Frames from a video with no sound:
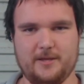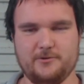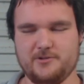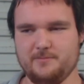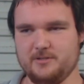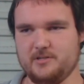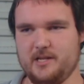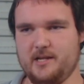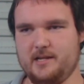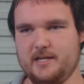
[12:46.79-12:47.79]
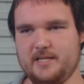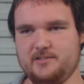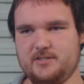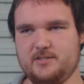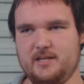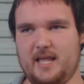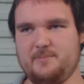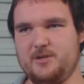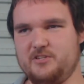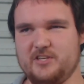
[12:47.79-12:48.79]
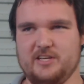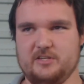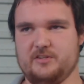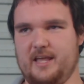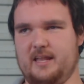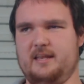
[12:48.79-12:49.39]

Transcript: They used them as APCs and